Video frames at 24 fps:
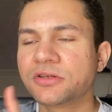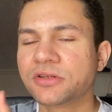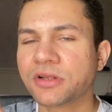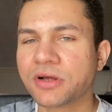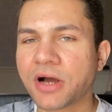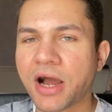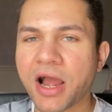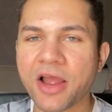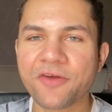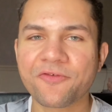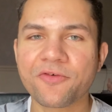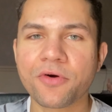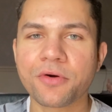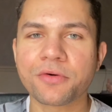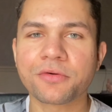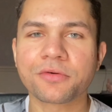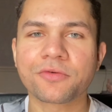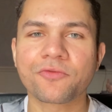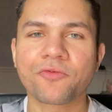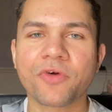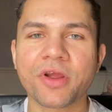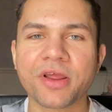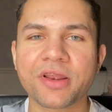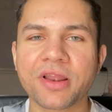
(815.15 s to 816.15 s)

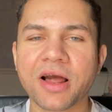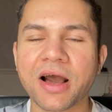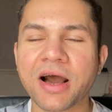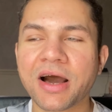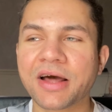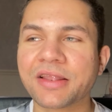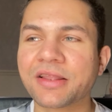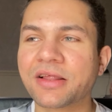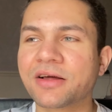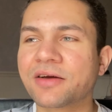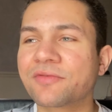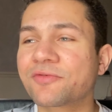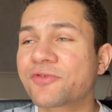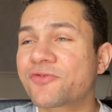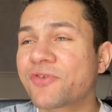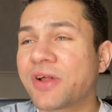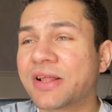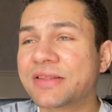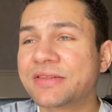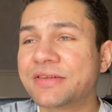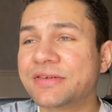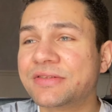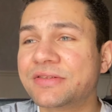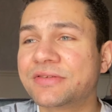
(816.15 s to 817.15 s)
iPhone, right? And
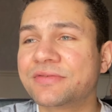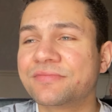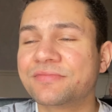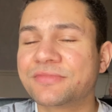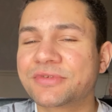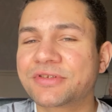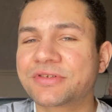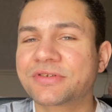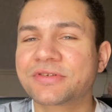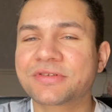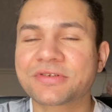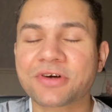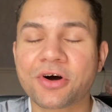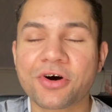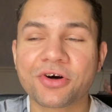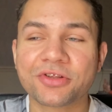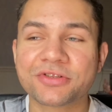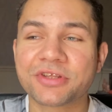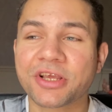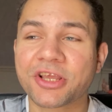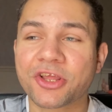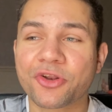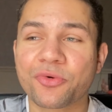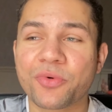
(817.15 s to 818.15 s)
granted,
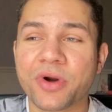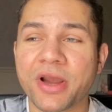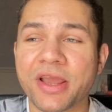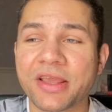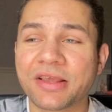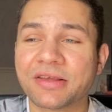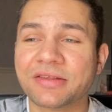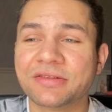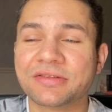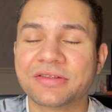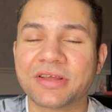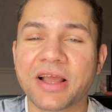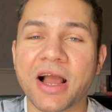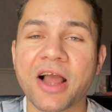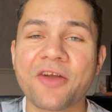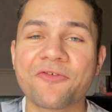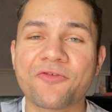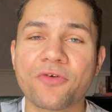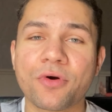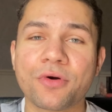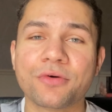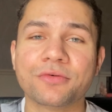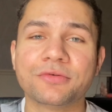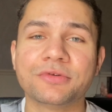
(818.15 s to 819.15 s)
can't take it away, the
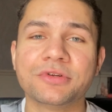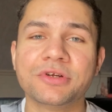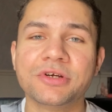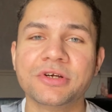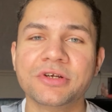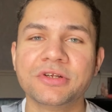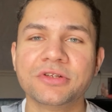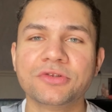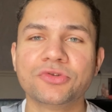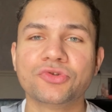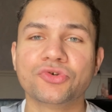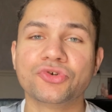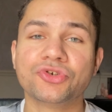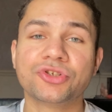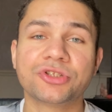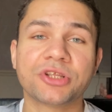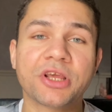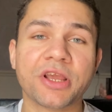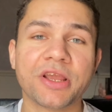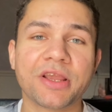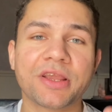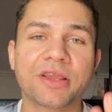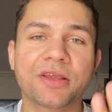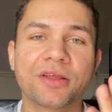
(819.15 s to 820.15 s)
iPhone does
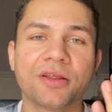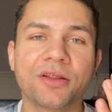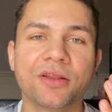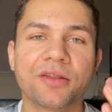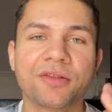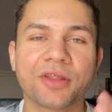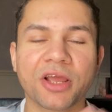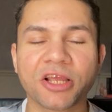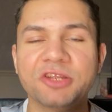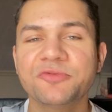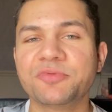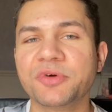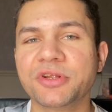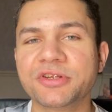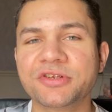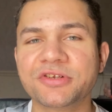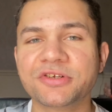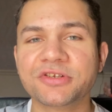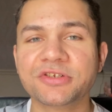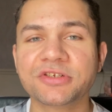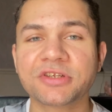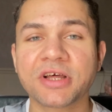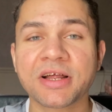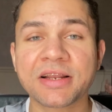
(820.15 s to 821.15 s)
take nice
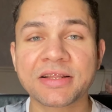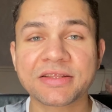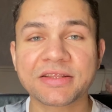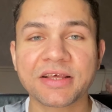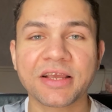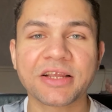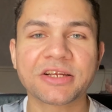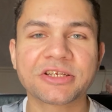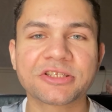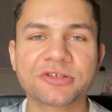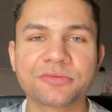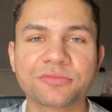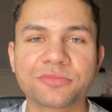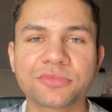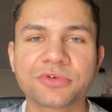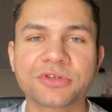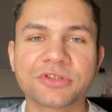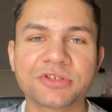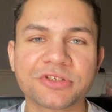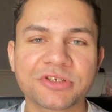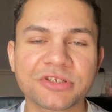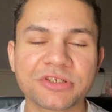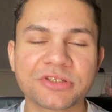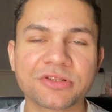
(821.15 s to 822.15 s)
pictures and it takes them
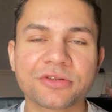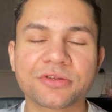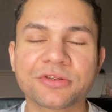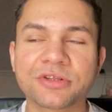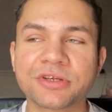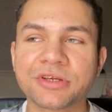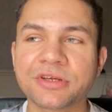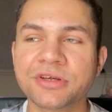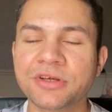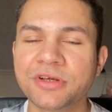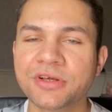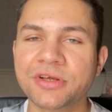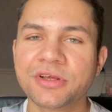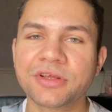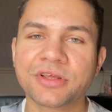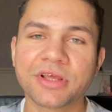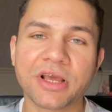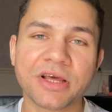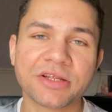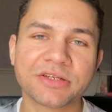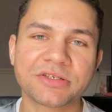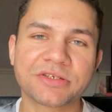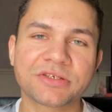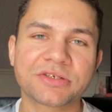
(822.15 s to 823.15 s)
consistently.
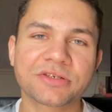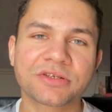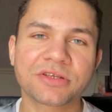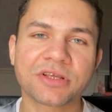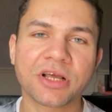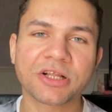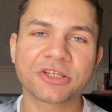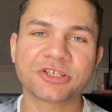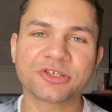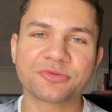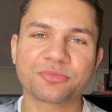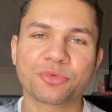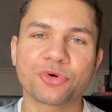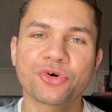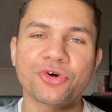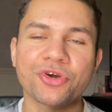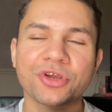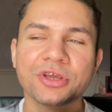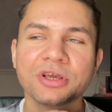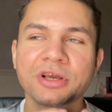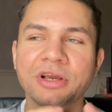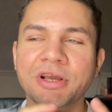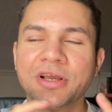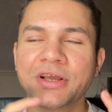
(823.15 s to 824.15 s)
Yes, Gadget
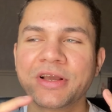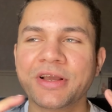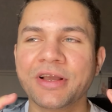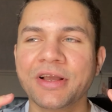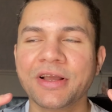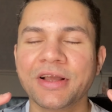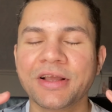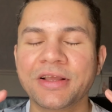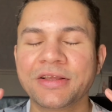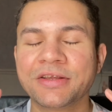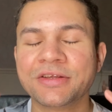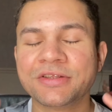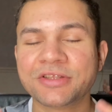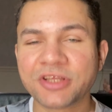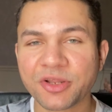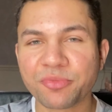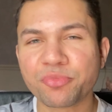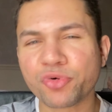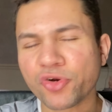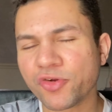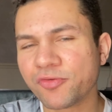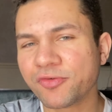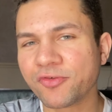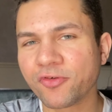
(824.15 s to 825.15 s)
Boy, you did
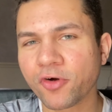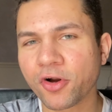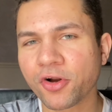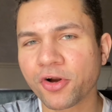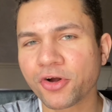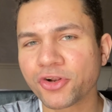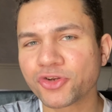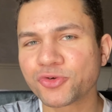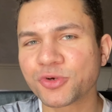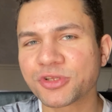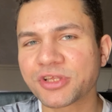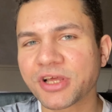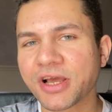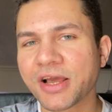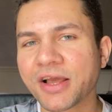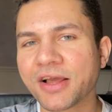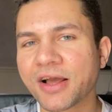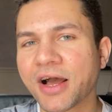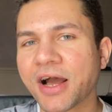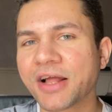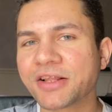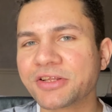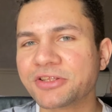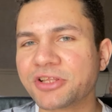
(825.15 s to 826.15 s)
prove me wrong on
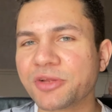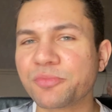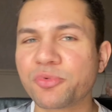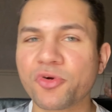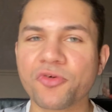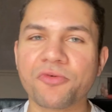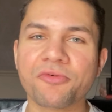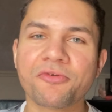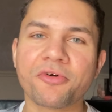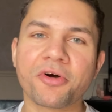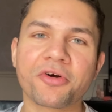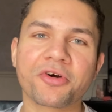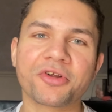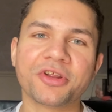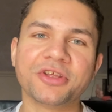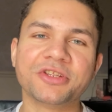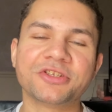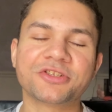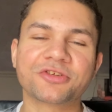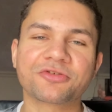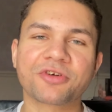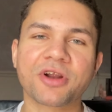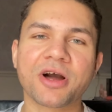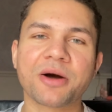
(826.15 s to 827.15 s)
Twitter and you did prove me wrong on
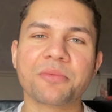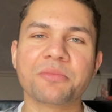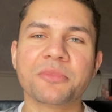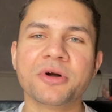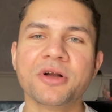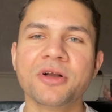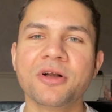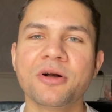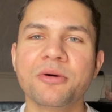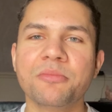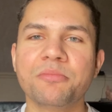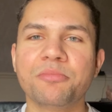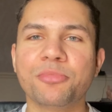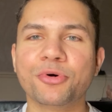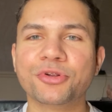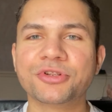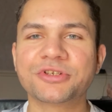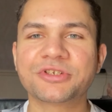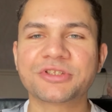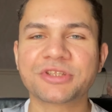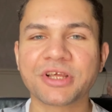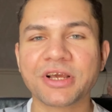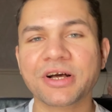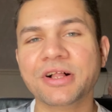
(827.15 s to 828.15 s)
Instagram, but
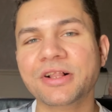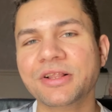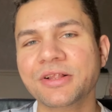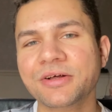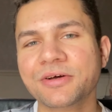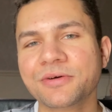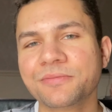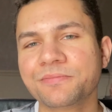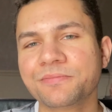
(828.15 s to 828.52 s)
still,